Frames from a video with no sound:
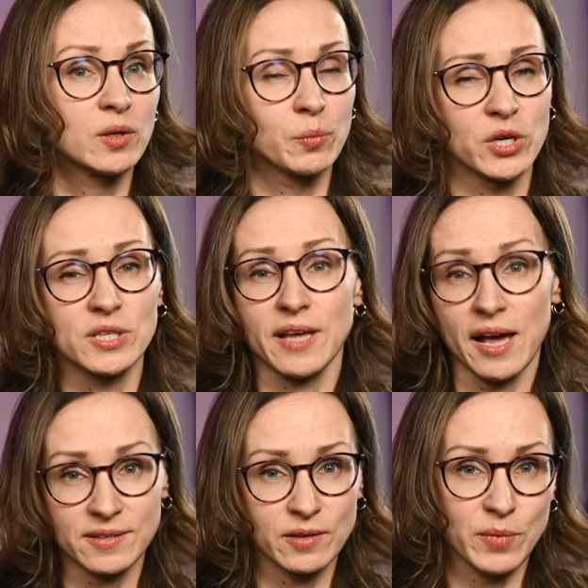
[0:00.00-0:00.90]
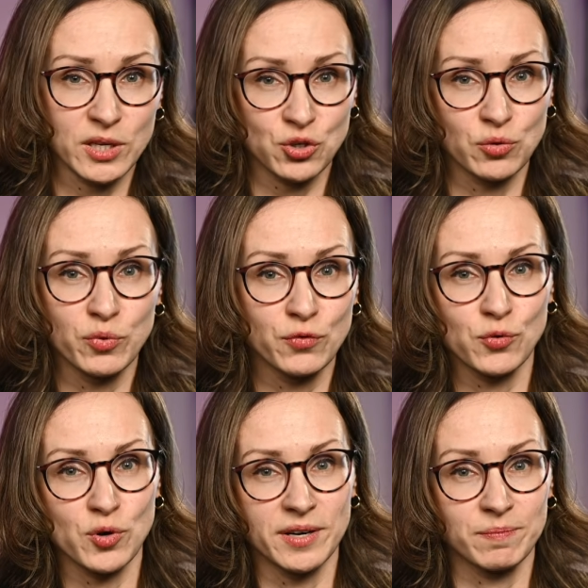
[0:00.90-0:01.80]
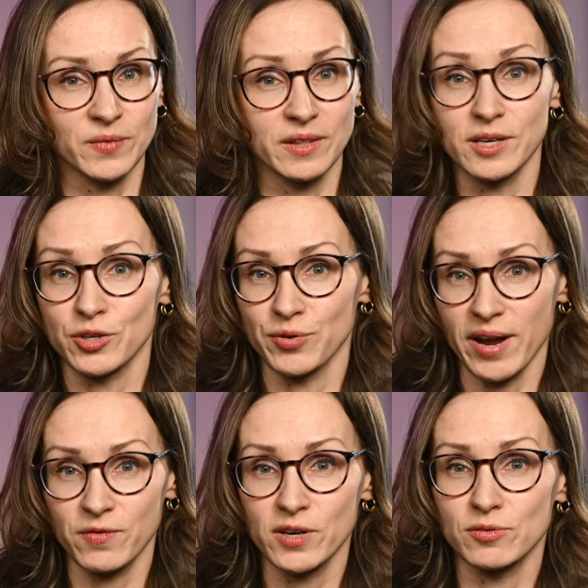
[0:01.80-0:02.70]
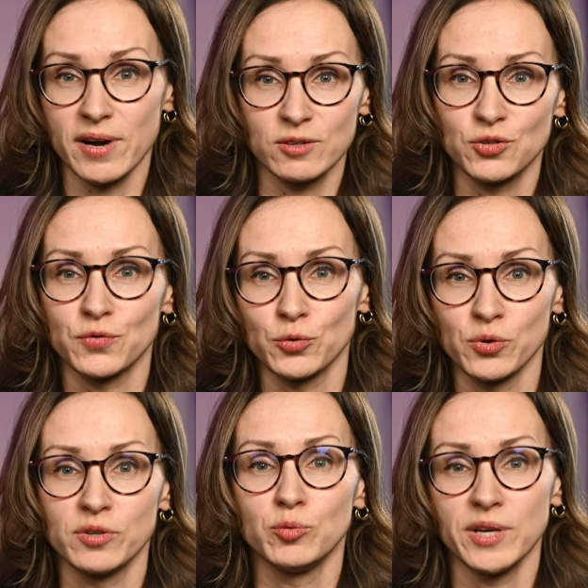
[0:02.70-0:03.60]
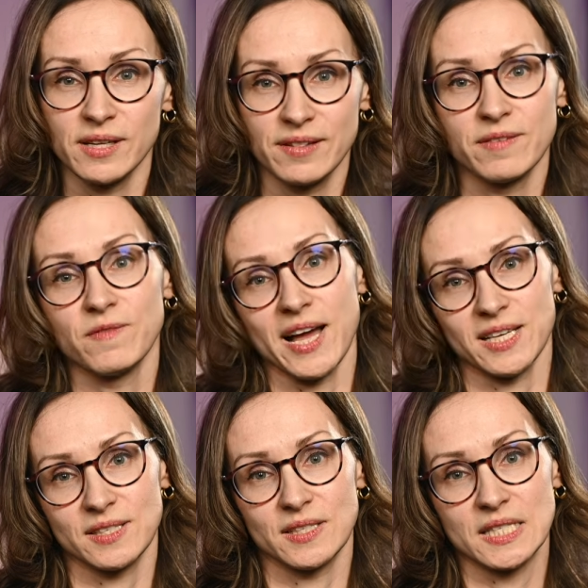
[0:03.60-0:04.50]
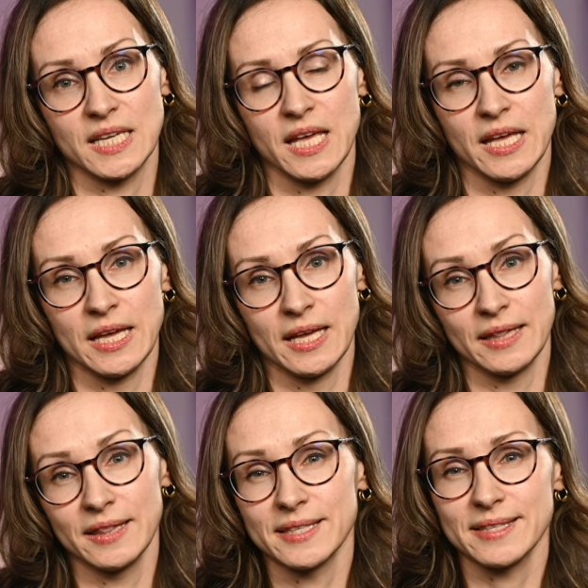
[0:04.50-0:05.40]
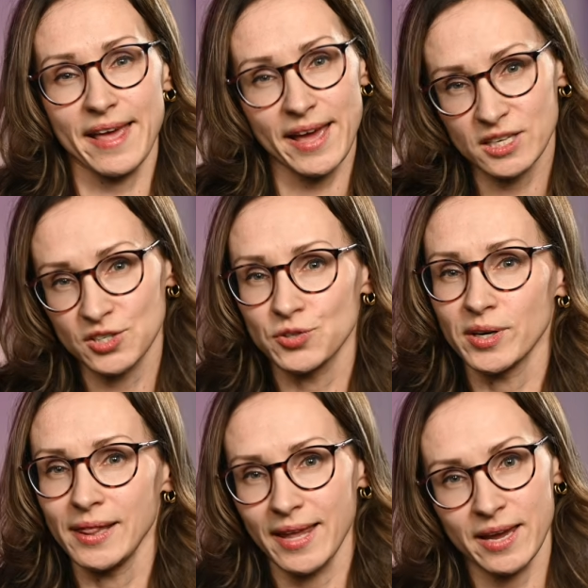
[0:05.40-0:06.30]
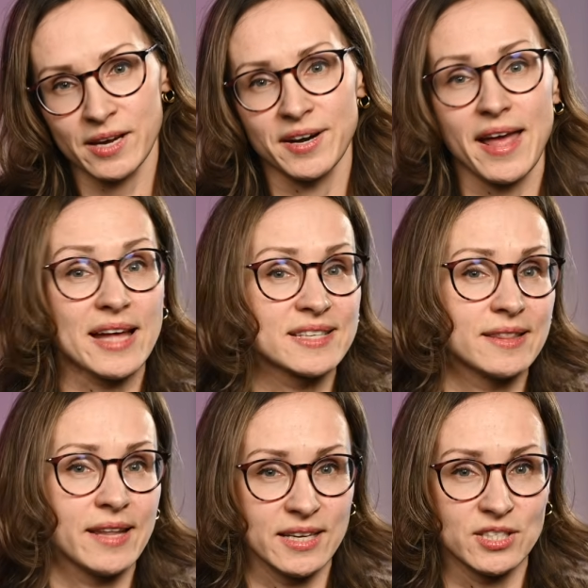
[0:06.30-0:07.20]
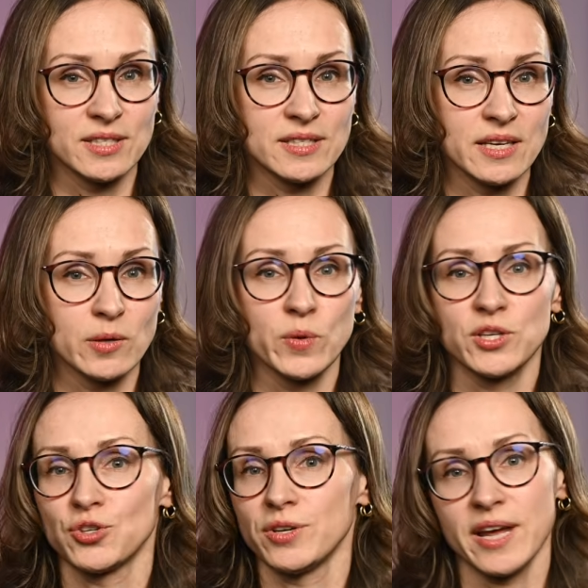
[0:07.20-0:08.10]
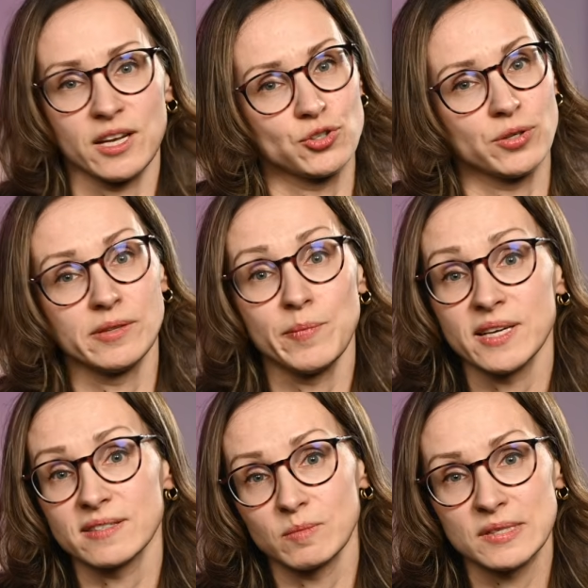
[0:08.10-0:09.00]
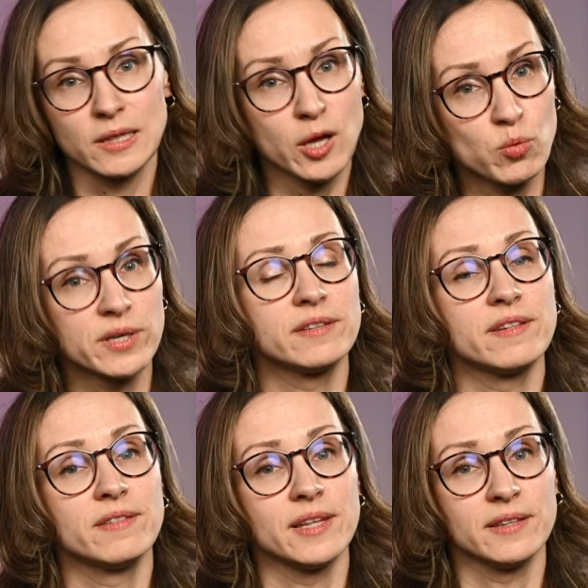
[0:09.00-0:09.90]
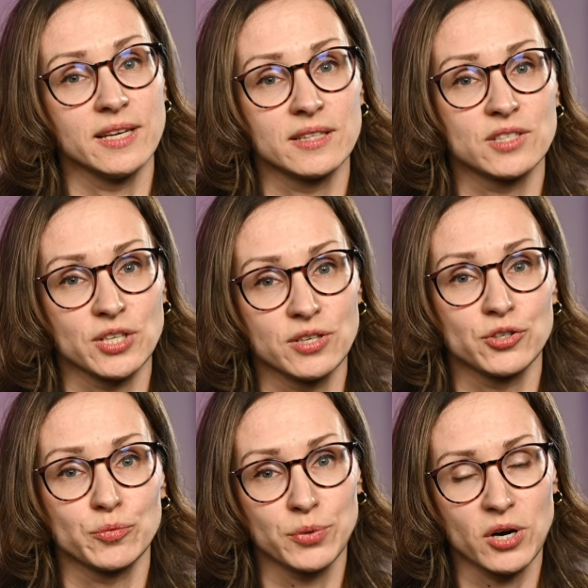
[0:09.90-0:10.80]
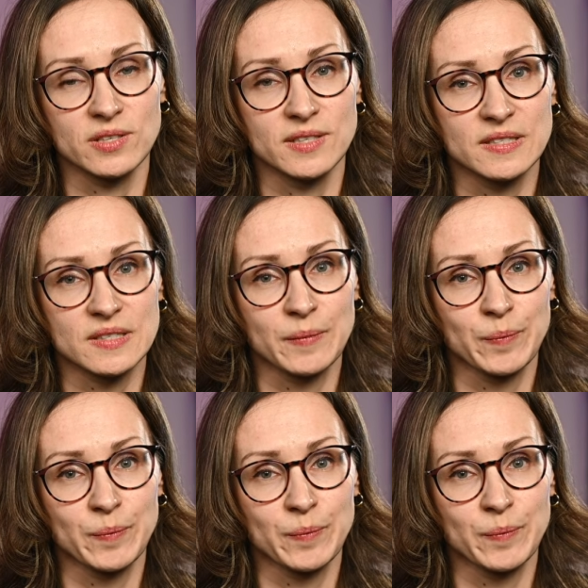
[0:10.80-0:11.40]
Because, as I mentioned before, their traffic routes through real devices. This extra layer adds latency, which naturally makes them slower than data center proxies.